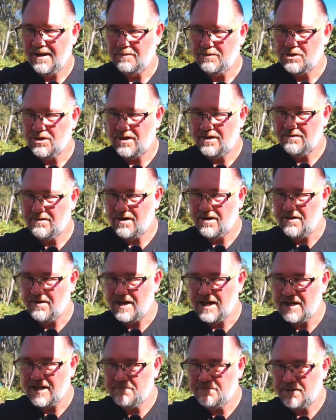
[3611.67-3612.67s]
I'm trying to grow
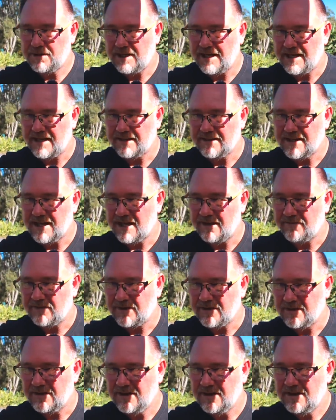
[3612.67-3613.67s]
eggplant,
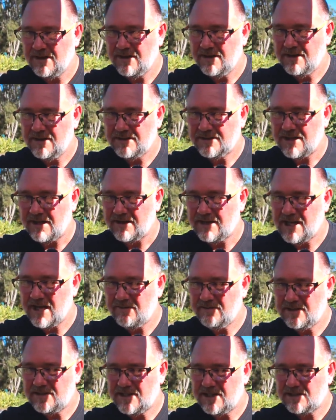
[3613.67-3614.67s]
Gavin. So
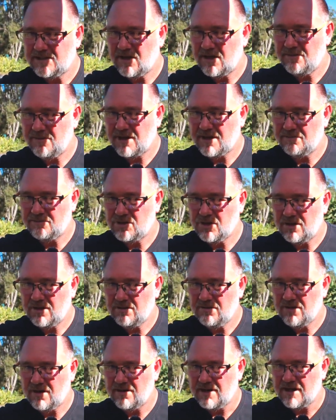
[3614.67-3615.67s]
Gavin says, hi, Mark, I'm trying
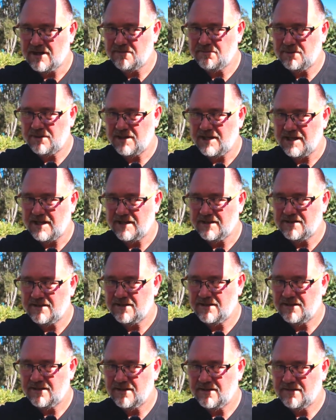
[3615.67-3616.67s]
to grow eggplant
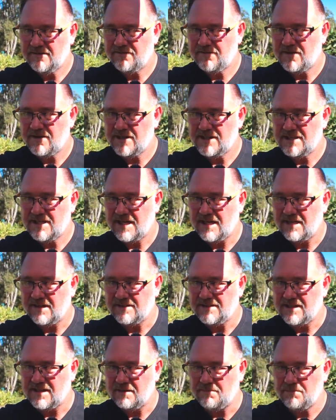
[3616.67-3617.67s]
fairy
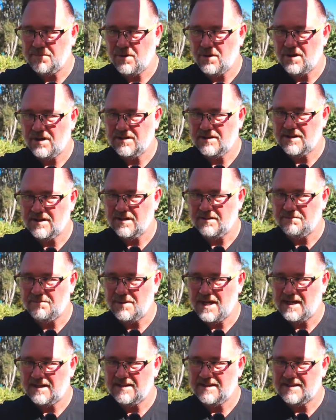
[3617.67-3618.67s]
tales in a pot and a
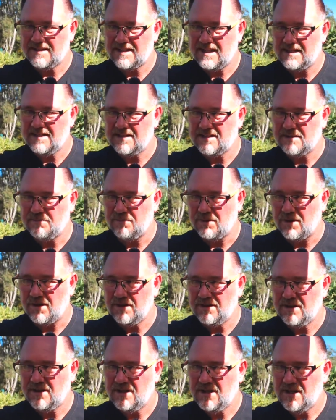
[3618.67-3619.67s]
partly sunny
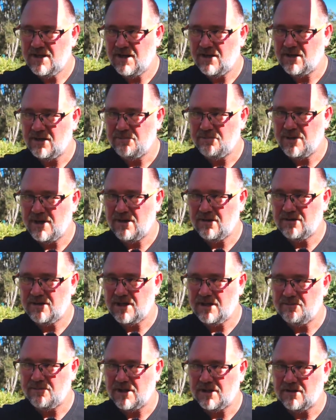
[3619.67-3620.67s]
spot on a
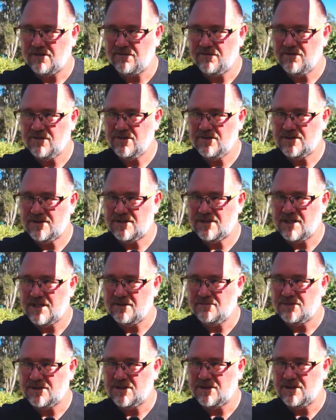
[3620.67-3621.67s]
balcony, but the fruit
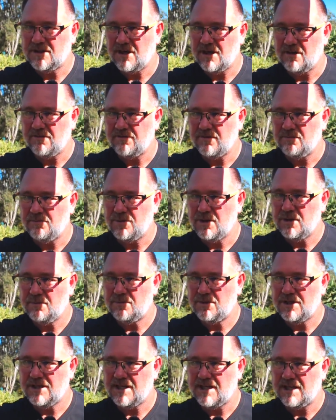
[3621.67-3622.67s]
seems to go from
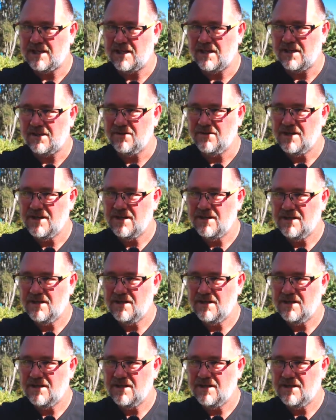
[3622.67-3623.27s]
purple to yellow.